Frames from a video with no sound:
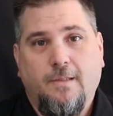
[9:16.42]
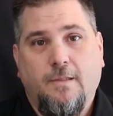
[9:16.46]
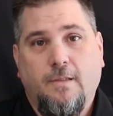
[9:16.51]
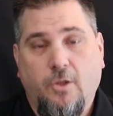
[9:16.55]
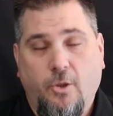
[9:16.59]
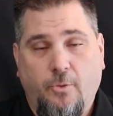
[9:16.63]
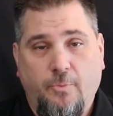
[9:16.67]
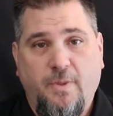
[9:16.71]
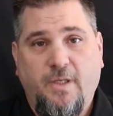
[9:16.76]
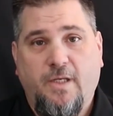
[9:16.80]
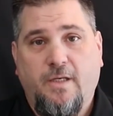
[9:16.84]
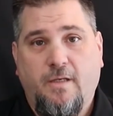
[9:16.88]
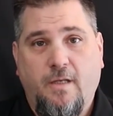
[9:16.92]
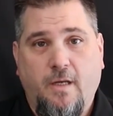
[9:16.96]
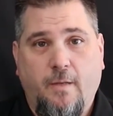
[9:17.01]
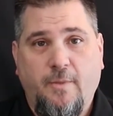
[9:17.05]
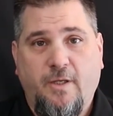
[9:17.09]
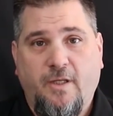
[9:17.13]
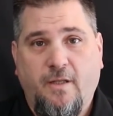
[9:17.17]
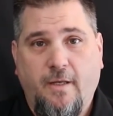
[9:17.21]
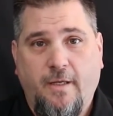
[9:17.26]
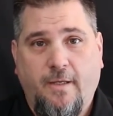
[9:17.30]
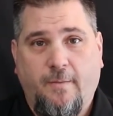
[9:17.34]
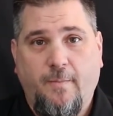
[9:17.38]
don't be a
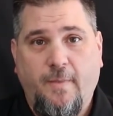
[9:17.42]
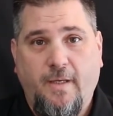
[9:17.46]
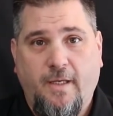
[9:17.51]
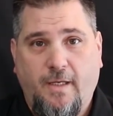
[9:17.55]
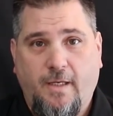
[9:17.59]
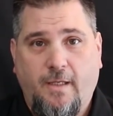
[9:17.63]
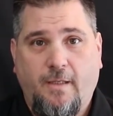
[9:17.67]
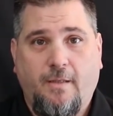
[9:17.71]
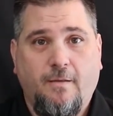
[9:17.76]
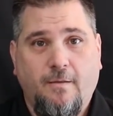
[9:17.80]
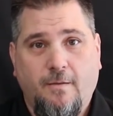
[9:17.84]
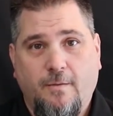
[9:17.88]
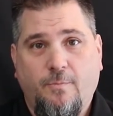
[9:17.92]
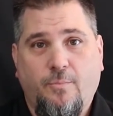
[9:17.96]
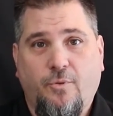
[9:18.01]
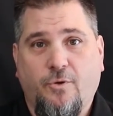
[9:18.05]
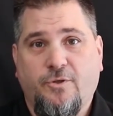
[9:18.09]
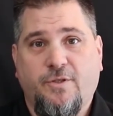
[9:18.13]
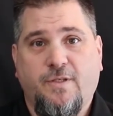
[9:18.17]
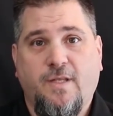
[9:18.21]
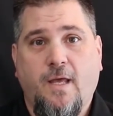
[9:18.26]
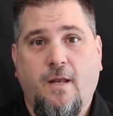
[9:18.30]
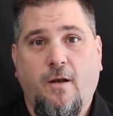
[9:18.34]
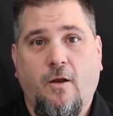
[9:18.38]
dummy like me,
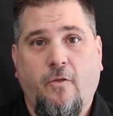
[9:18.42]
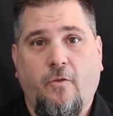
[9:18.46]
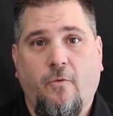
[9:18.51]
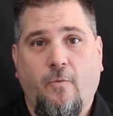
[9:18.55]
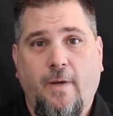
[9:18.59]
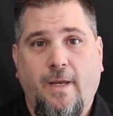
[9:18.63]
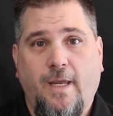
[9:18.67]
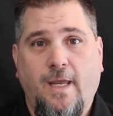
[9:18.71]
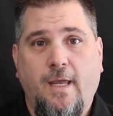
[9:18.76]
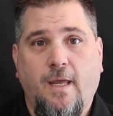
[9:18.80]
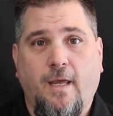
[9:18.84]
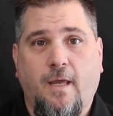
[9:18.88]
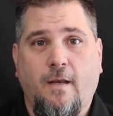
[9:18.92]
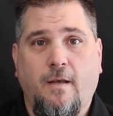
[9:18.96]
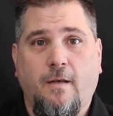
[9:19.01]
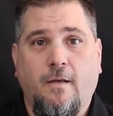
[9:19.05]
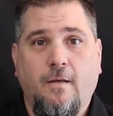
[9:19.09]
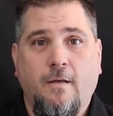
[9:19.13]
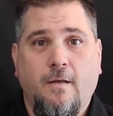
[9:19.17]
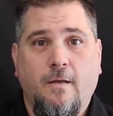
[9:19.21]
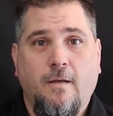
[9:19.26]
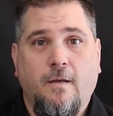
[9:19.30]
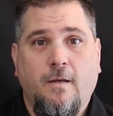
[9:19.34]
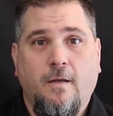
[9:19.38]
push that all the way in,
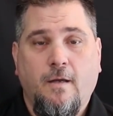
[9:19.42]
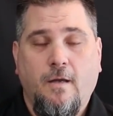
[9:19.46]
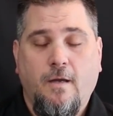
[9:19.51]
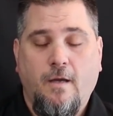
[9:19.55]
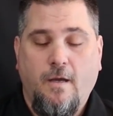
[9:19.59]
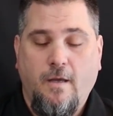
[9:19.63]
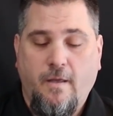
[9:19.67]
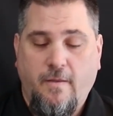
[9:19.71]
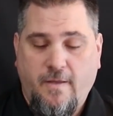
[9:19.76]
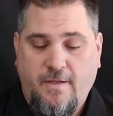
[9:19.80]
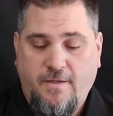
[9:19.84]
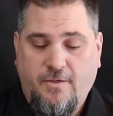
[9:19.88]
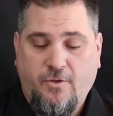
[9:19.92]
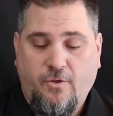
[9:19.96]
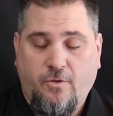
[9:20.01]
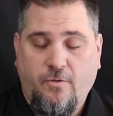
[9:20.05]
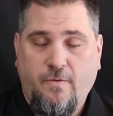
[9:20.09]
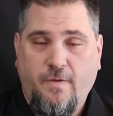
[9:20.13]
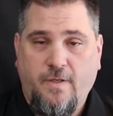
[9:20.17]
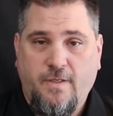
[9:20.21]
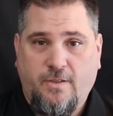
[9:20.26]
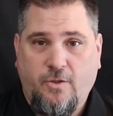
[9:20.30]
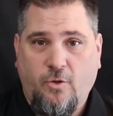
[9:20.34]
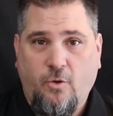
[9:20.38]
and then
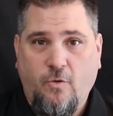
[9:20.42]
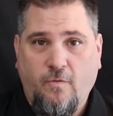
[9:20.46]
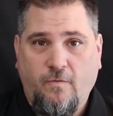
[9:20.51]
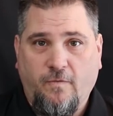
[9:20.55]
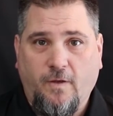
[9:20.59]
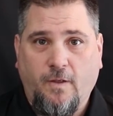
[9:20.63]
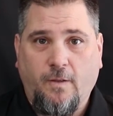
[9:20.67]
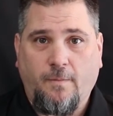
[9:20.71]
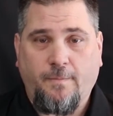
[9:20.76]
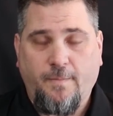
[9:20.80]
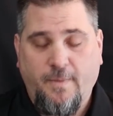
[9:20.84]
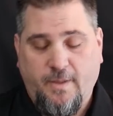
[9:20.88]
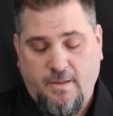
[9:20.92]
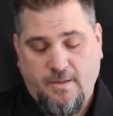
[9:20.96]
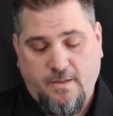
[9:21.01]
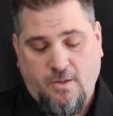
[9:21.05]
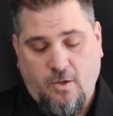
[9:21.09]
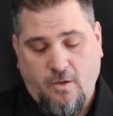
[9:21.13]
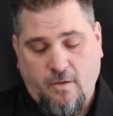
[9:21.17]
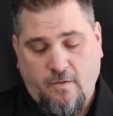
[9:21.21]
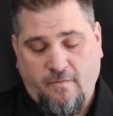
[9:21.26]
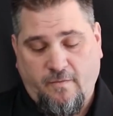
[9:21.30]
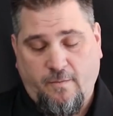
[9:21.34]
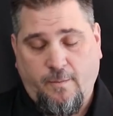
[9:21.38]
turn this over, because
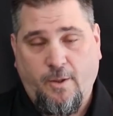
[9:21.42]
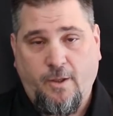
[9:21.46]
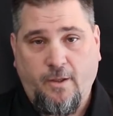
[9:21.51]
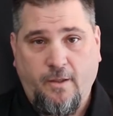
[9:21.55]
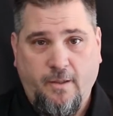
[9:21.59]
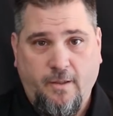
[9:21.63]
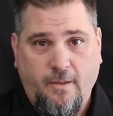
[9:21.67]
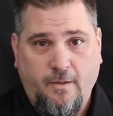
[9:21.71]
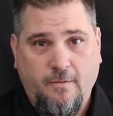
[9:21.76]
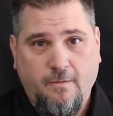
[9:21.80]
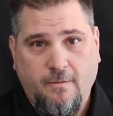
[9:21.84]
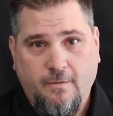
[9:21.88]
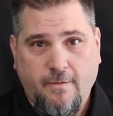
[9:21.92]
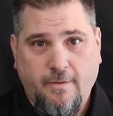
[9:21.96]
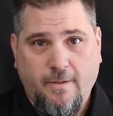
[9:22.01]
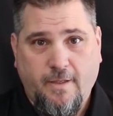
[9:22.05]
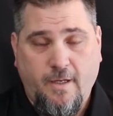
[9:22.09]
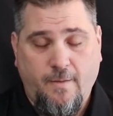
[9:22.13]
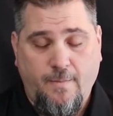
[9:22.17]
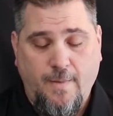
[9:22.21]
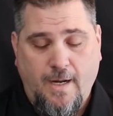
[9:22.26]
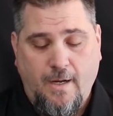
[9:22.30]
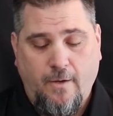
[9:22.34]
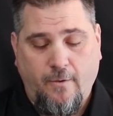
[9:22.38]
all of them are gonna
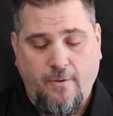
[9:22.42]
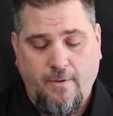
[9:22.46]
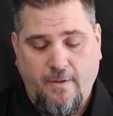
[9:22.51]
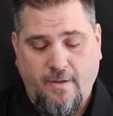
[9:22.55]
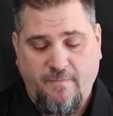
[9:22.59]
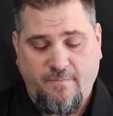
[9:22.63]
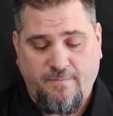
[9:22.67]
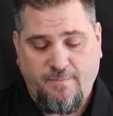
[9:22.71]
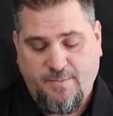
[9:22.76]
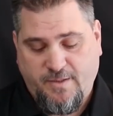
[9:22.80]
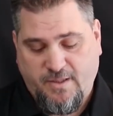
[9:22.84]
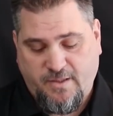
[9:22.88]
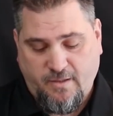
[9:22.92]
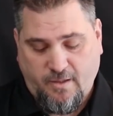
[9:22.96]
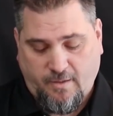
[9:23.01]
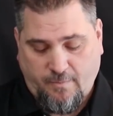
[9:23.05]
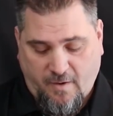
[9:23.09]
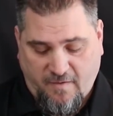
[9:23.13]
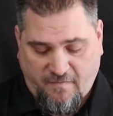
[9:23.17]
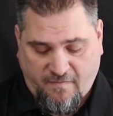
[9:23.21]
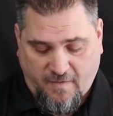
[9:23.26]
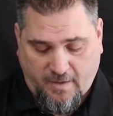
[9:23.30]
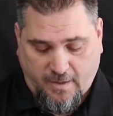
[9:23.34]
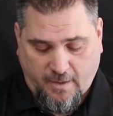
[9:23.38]
come out. I stuck
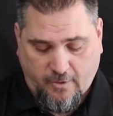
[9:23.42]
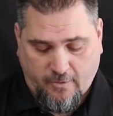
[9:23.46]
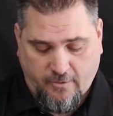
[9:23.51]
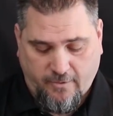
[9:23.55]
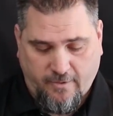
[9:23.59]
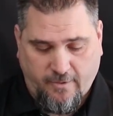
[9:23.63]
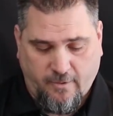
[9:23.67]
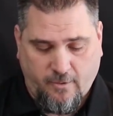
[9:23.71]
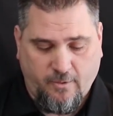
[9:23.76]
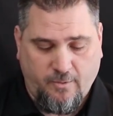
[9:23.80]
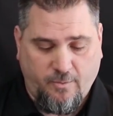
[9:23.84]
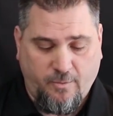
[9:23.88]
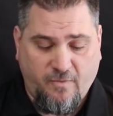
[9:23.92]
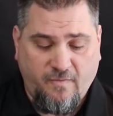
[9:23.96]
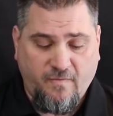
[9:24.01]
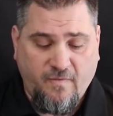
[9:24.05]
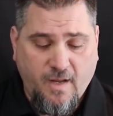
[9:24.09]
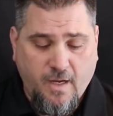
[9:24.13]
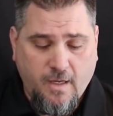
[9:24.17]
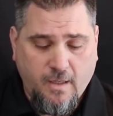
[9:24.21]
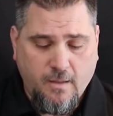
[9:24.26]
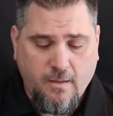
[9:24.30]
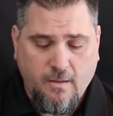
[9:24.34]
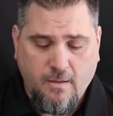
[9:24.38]
my finger in there to
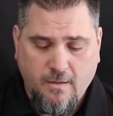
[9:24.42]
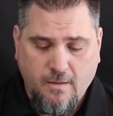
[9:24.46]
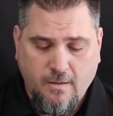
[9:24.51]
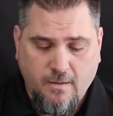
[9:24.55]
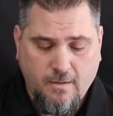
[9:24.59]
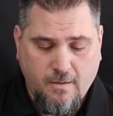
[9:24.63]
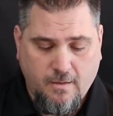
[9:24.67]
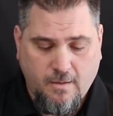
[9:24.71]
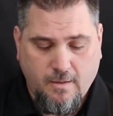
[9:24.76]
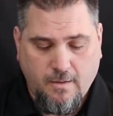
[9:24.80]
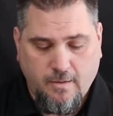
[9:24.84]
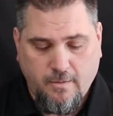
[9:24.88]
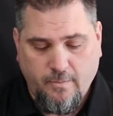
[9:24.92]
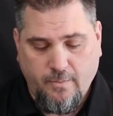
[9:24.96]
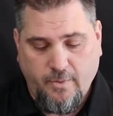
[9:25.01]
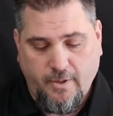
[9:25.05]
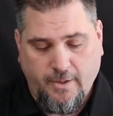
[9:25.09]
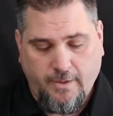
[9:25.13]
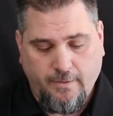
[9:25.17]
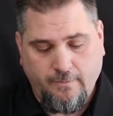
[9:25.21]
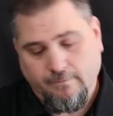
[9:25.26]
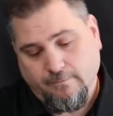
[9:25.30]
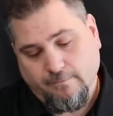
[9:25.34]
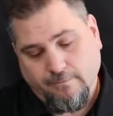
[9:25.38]
prevent it,
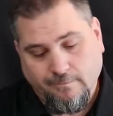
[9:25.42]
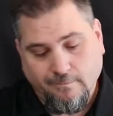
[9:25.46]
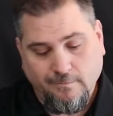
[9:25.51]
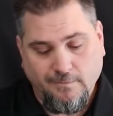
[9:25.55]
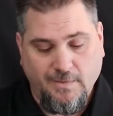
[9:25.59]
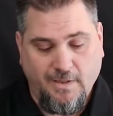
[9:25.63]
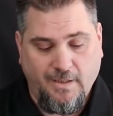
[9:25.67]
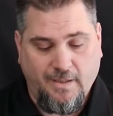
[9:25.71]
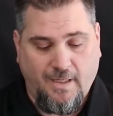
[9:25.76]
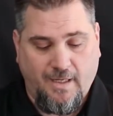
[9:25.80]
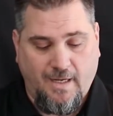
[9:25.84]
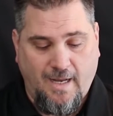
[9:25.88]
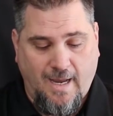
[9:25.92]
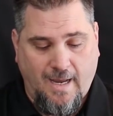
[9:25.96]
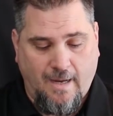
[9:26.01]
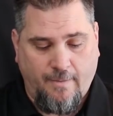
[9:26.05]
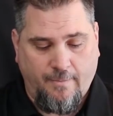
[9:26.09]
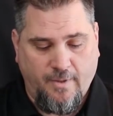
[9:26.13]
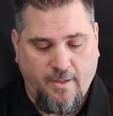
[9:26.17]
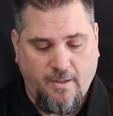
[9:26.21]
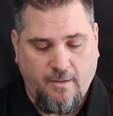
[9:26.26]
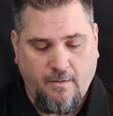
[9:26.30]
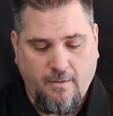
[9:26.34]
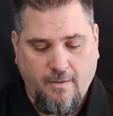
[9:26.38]
but it can
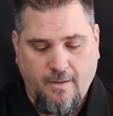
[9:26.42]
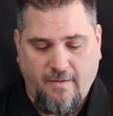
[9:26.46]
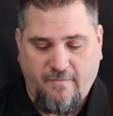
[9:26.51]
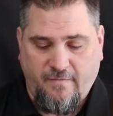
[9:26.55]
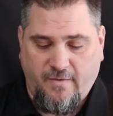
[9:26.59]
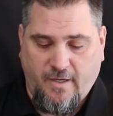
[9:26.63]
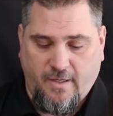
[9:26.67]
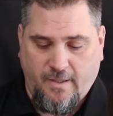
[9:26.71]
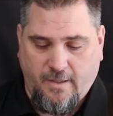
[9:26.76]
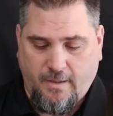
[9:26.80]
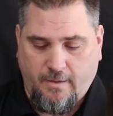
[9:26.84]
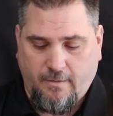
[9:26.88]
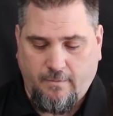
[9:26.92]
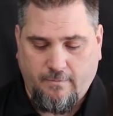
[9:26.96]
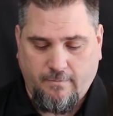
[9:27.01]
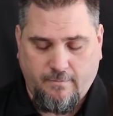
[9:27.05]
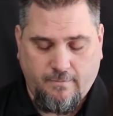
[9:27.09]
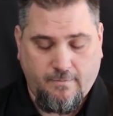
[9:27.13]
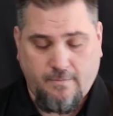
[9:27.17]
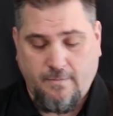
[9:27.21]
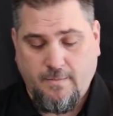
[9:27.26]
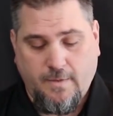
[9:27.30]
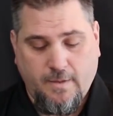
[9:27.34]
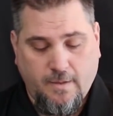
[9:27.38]
happen. I've done it
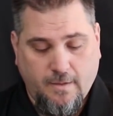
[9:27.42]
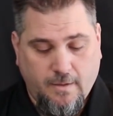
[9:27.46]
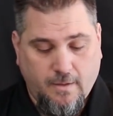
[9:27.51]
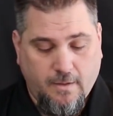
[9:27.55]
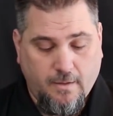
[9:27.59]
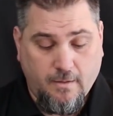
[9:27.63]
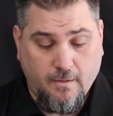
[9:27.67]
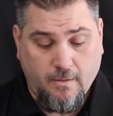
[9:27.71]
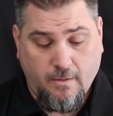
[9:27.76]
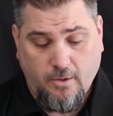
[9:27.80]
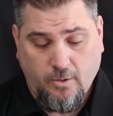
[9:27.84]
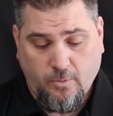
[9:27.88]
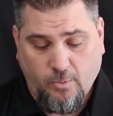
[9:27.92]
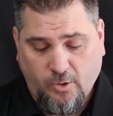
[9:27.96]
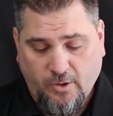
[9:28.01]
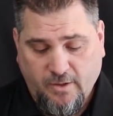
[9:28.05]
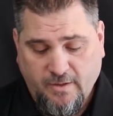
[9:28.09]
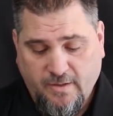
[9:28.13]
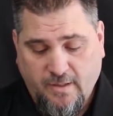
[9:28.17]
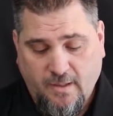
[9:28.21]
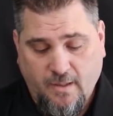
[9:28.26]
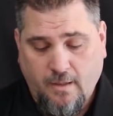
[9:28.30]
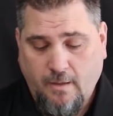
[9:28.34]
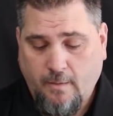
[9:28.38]

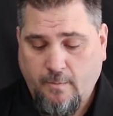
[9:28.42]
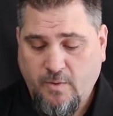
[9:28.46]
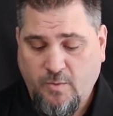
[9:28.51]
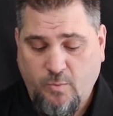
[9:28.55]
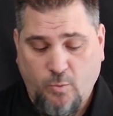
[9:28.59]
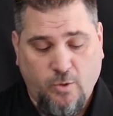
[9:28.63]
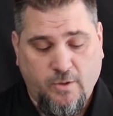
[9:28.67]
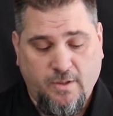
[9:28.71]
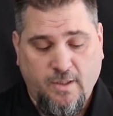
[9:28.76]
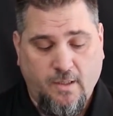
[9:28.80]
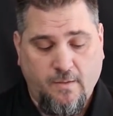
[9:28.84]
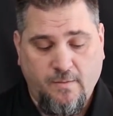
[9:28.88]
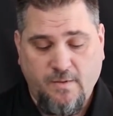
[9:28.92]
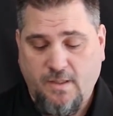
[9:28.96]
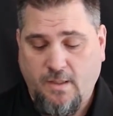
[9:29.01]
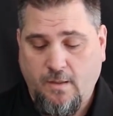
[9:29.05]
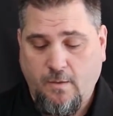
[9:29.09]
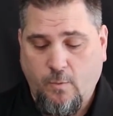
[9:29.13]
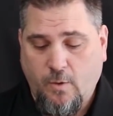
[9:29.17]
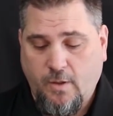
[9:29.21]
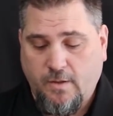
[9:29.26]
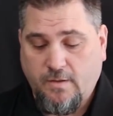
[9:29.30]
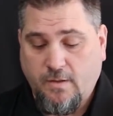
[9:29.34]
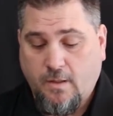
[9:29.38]
numerous times, more times than I
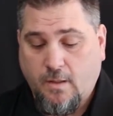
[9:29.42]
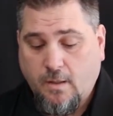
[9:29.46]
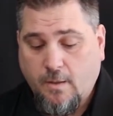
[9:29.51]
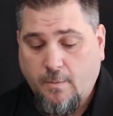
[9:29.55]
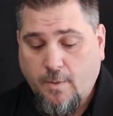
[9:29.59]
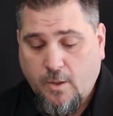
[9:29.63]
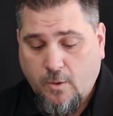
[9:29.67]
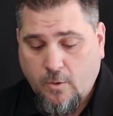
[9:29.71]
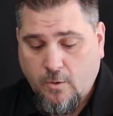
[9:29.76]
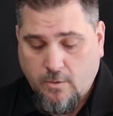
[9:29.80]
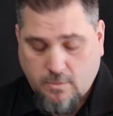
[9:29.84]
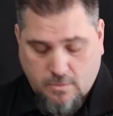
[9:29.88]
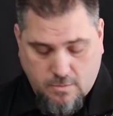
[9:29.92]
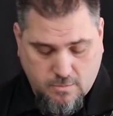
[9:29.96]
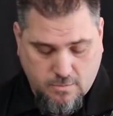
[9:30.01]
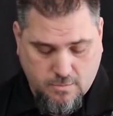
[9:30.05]
want to talk about.